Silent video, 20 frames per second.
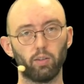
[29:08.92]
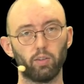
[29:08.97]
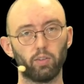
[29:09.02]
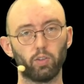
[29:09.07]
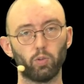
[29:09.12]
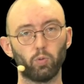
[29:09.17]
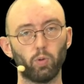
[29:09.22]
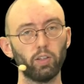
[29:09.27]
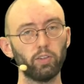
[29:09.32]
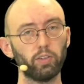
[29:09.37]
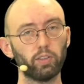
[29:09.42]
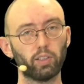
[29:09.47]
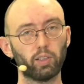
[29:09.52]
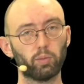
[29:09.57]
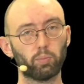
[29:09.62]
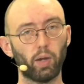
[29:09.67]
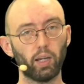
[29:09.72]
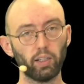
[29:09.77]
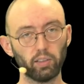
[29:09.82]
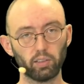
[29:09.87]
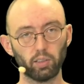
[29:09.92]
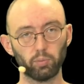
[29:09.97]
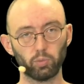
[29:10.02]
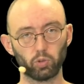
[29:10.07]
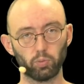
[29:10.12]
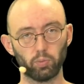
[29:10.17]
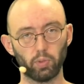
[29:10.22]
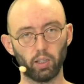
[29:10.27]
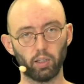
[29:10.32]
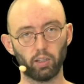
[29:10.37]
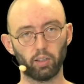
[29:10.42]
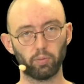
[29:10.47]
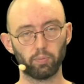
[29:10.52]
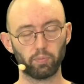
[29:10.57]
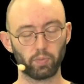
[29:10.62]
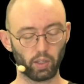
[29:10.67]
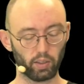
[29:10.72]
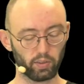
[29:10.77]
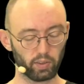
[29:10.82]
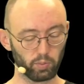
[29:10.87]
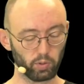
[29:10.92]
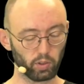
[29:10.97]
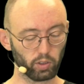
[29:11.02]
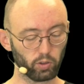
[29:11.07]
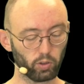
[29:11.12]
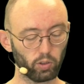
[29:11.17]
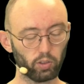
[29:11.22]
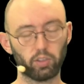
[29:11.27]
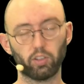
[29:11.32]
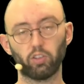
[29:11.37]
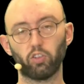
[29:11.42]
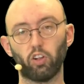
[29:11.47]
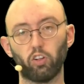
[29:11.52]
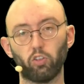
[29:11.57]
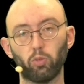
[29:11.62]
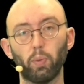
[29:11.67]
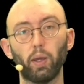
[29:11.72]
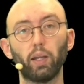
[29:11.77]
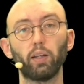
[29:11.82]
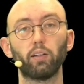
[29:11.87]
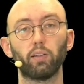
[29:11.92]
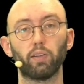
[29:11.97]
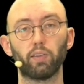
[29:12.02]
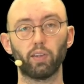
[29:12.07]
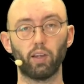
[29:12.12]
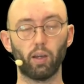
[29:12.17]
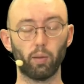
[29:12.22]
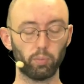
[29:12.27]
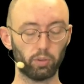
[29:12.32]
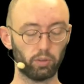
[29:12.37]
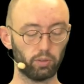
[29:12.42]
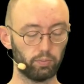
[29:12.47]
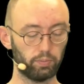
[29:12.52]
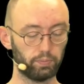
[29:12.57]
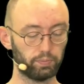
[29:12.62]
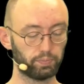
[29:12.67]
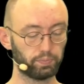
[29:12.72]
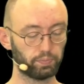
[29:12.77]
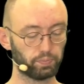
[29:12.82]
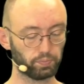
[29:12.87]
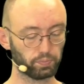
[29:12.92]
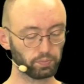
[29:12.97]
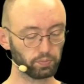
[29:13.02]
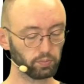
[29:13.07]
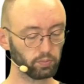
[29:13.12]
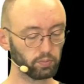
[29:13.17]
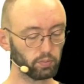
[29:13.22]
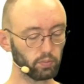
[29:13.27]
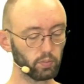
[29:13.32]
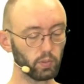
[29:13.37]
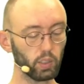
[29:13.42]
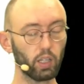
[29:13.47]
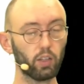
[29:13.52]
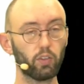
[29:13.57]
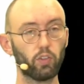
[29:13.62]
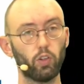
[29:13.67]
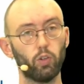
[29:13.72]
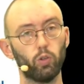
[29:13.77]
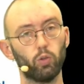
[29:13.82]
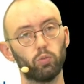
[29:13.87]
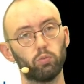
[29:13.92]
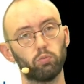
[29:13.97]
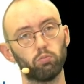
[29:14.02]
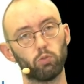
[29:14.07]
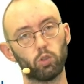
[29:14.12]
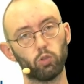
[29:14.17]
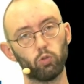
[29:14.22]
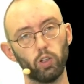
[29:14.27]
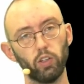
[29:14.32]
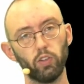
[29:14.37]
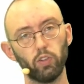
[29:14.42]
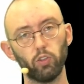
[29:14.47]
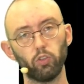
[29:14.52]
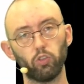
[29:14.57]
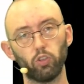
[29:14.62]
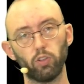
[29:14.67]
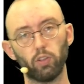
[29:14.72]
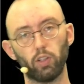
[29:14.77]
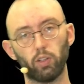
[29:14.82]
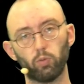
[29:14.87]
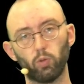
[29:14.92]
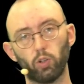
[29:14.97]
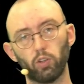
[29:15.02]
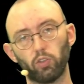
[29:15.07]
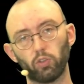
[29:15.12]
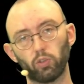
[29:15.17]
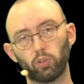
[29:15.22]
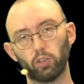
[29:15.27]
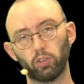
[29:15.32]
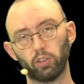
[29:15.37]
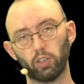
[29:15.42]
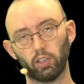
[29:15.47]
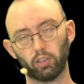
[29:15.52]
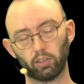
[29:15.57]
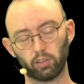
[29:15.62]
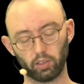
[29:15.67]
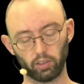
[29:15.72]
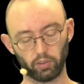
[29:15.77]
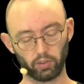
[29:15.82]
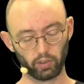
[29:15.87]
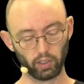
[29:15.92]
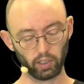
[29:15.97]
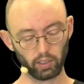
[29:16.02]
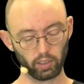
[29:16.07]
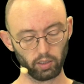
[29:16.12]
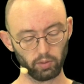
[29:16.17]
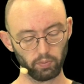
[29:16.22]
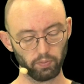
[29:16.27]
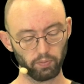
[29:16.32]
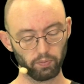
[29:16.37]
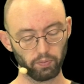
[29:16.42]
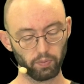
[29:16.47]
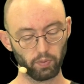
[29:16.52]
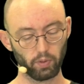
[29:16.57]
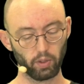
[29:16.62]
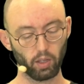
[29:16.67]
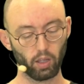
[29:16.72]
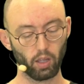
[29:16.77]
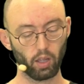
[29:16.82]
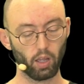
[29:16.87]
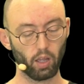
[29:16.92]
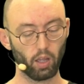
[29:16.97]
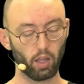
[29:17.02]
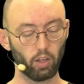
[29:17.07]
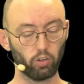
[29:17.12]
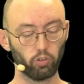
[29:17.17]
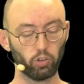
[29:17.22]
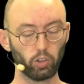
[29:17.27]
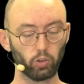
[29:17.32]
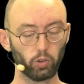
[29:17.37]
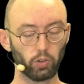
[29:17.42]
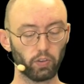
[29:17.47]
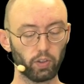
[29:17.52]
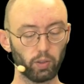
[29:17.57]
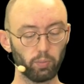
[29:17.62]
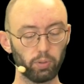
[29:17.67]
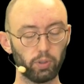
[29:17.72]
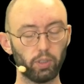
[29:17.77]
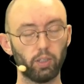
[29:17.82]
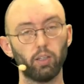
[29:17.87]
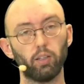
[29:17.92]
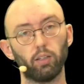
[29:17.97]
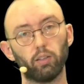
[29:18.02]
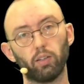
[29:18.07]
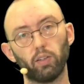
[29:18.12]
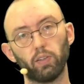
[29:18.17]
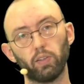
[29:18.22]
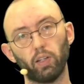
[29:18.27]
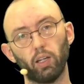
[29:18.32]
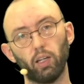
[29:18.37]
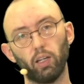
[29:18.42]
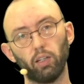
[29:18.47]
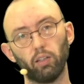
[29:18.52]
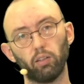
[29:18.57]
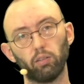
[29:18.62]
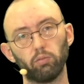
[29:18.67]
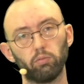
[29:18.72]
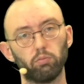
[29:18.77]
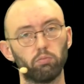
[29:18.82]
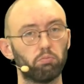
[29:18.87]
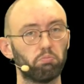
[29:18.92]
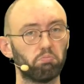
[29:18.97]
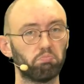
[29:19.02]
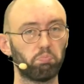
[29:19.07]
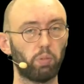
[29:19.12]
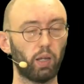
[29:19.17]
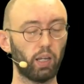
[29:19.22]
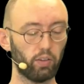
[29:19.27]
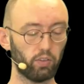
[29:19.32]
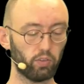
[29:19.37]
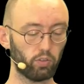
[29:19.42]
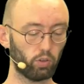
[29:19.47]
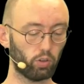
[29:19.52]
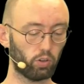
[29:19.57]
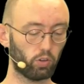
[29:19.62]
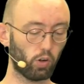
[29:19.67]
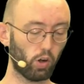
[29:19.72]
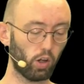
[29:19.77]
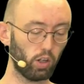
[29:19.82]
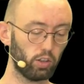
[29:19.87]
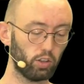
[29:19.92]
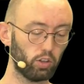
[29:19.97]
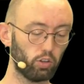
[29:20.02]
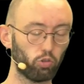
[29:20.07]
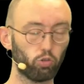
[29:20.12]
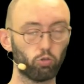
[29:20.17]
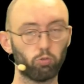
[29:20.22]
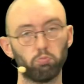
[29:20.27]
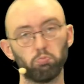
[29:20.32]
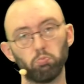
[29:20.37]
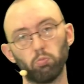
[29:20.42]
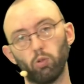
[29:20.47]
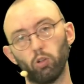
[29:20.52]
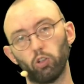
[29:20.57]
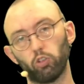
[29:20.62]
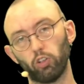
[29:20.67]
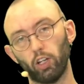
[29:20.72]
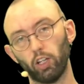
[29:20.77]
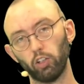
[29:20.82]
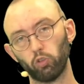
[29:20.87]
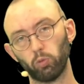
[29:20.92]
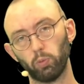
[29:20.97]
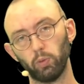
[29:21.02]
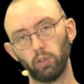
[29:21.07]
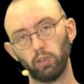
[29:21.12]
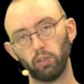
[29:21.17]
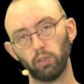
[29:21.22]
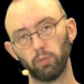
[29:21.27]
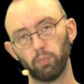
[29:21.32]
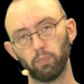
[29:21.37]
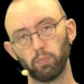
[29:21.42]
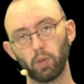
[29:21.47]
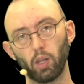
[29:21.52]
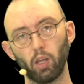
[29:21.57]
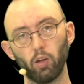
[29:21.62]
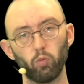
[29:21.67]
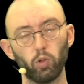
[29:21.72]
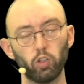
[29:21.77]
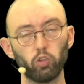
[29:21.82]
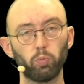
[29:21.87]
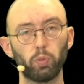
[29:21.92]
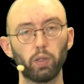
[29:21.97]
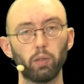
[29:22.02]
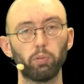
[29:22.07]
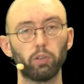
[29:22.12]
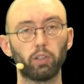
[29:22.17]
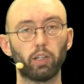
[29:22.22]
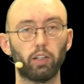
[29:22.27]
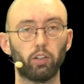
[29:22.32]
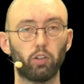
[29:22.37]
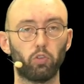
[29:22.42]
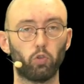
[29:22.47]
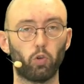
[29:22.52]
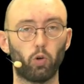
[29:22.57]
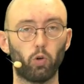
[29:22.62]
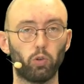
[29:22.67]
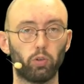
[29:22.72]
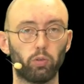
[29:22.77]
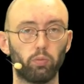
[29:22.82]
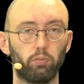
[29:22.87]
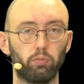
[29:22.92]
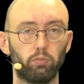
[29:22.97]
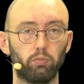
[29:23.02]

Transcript: So one thing that might come to mind is something called the judgemental sample. So the researcher that wants to conduct a study, she could simply decide, based on knowledge or judgment, which people get enrolled.